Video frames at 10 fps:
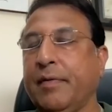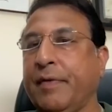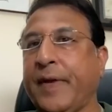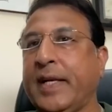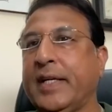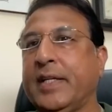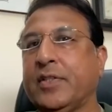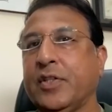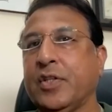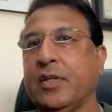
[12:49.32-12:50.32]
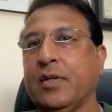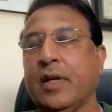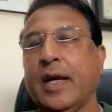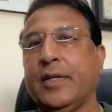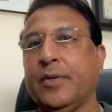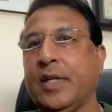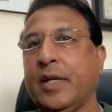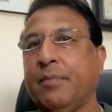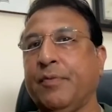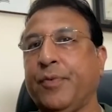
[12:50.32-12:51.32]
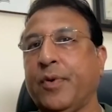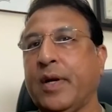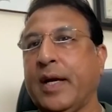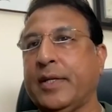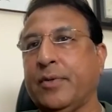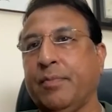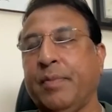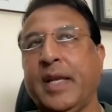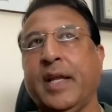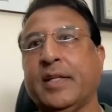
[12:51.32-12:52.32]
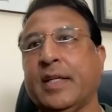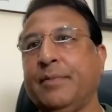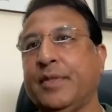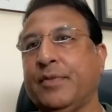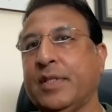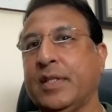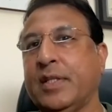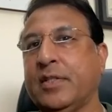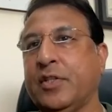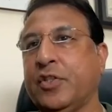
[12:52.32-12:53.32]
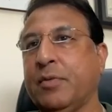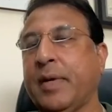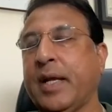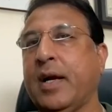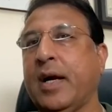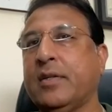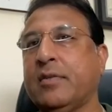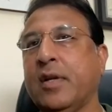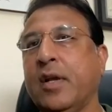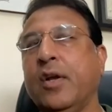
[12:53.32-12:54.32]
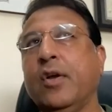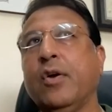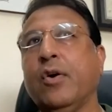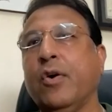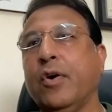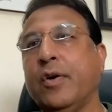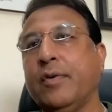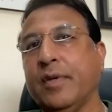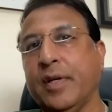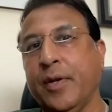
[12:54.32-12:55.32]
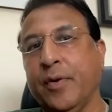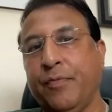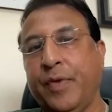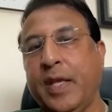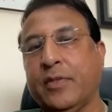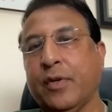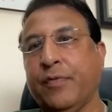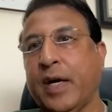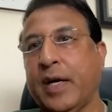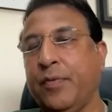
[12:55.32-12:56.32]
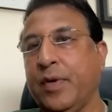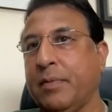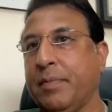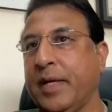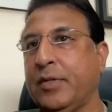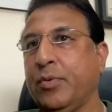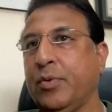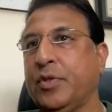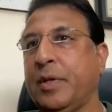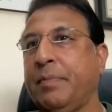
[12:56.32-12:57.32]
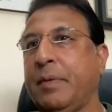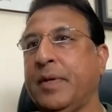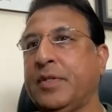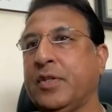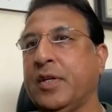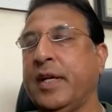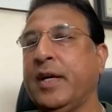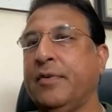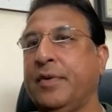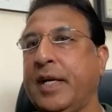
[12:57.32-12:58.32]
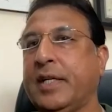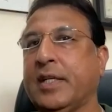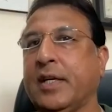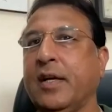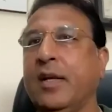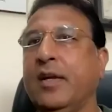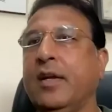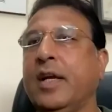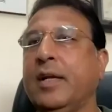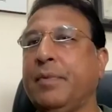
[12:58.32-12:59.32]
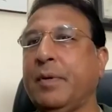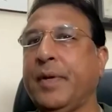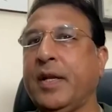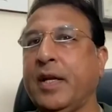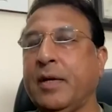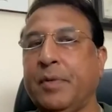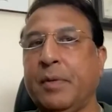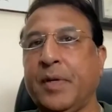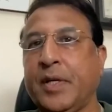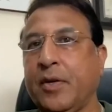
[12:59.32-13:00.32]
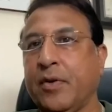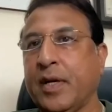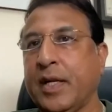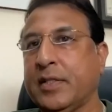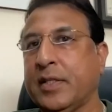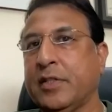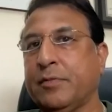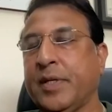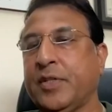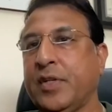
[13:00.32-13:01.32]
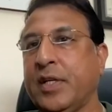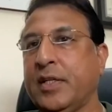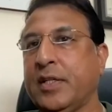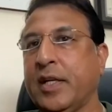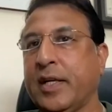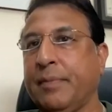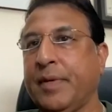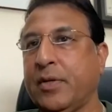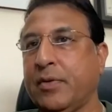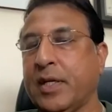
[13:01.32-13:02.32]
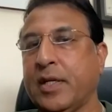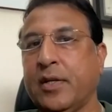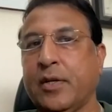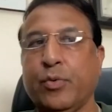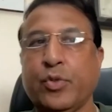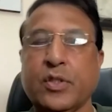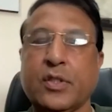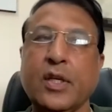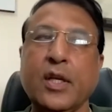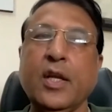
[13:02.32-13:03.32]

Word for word: if any decision I had to take before, I had to, many a times it was a decision by cuts or, you know, weeks of hard work by two or three people churning out data and preparing a PPT or an Excel spreadsheet and coming to the conclusions.